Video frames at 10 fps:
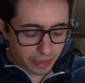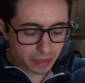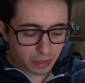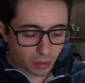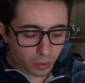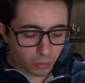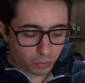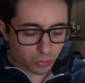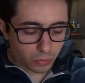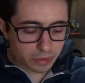
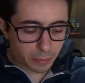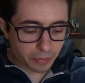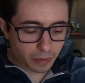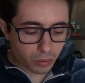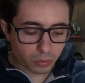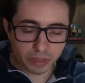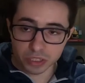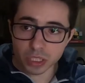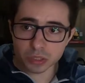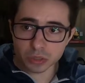on something called the
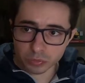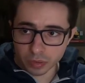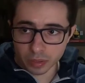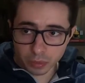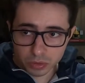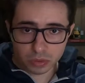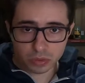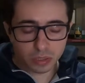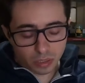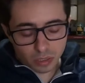change of variables,
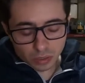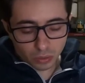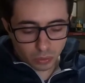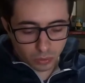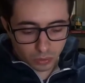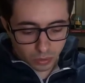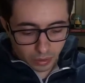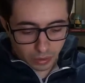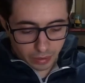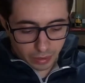or
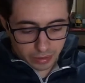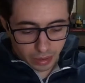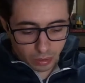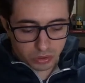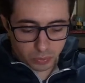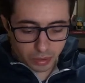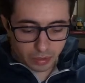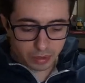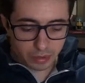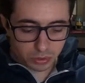it's also
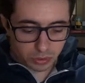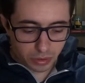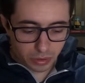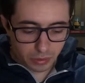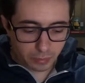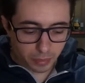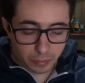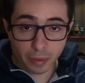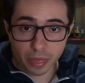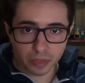related to the
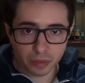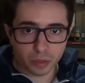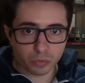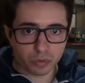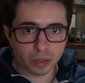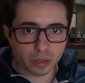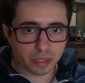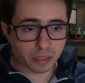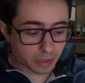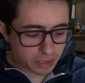method of
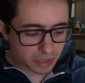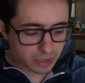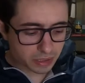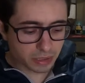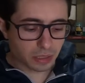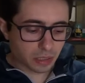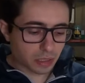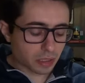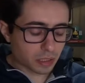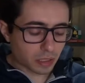characteristics
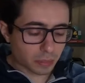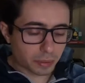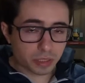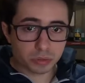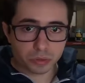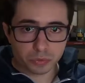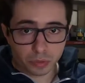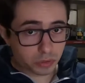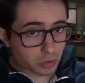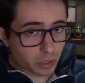in partial
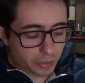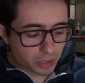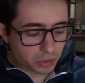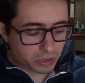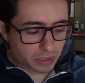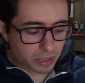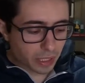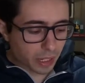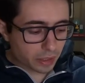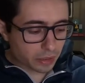differential equations,
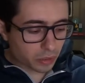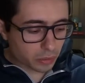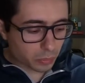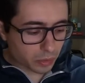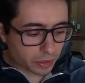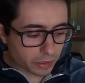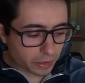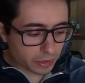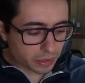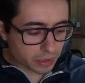and the other one
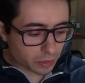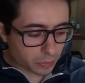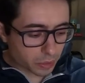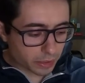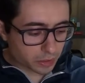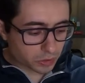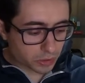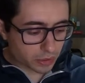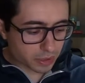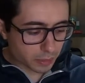is related to
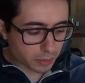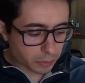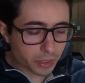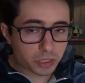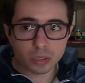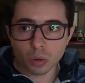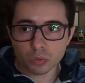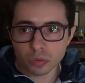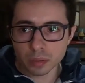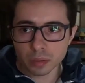the separation of
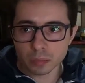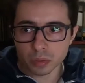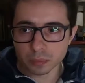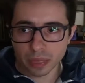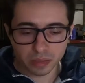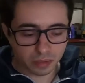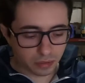variables method.